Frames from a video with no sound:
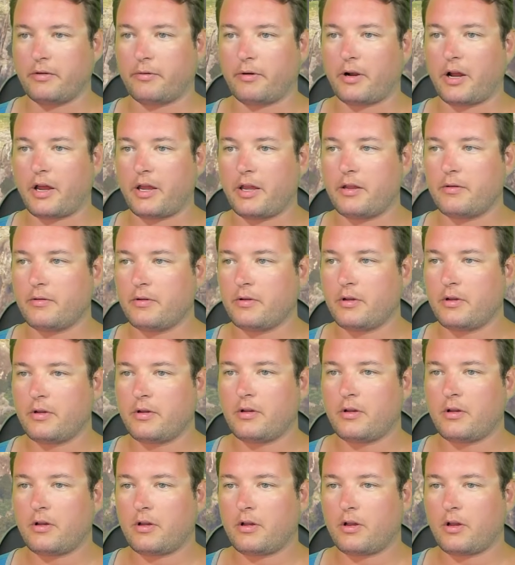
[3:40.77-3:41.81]
right?
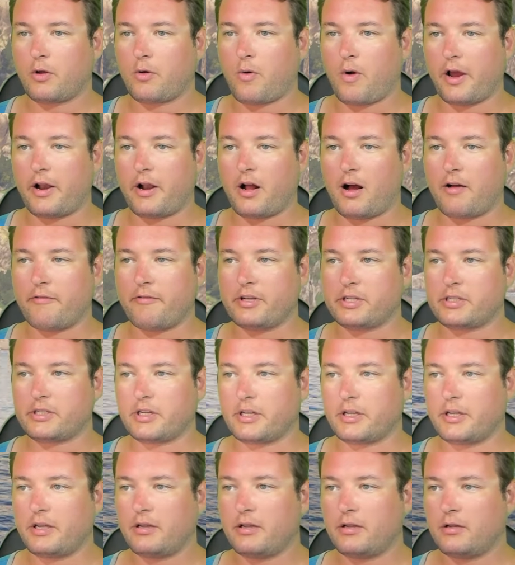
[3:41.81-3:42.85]
Quite
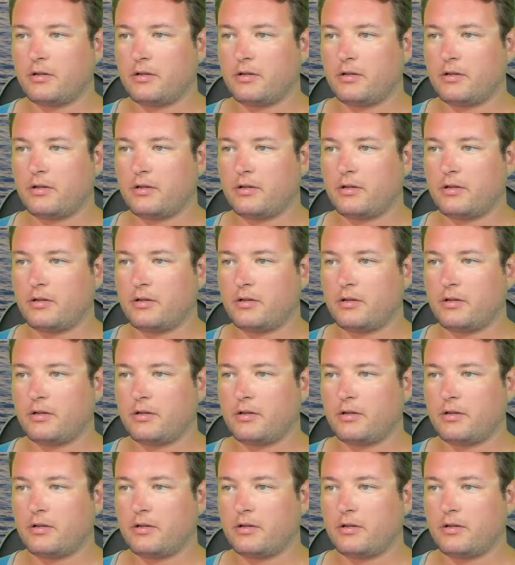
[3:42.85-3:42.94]
obviously.